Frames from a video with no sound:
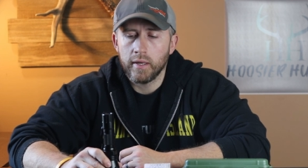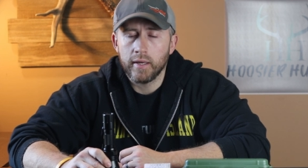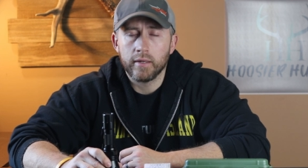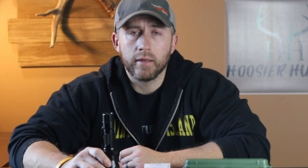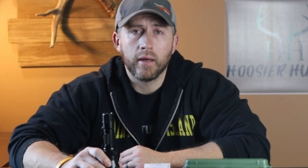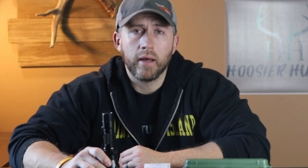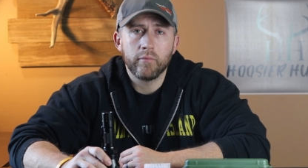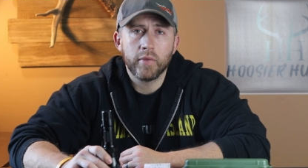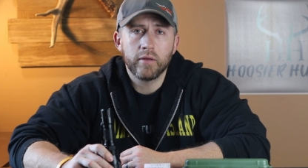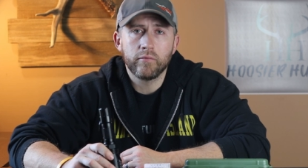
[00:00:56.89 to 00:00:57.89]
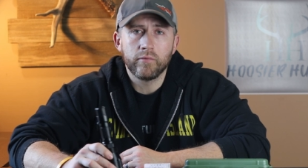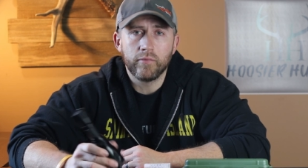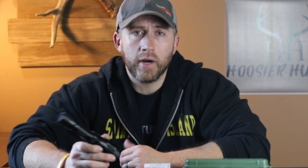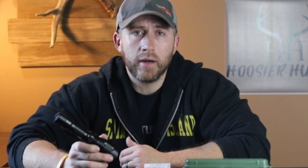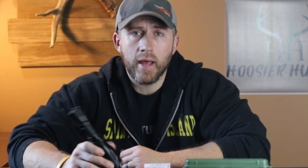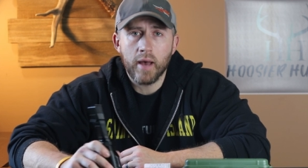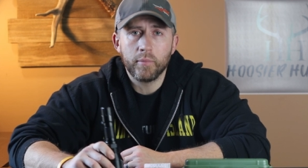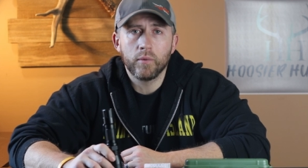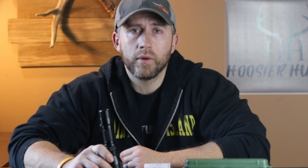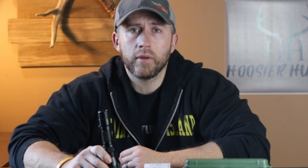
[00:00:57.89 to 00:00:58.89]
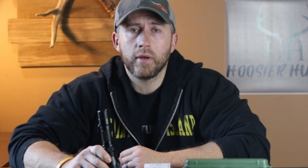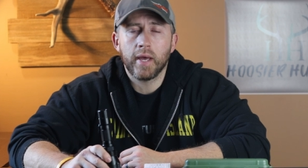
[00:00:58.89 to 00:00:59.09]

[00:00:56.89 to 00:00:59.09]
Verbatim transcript: and have been very happy with it.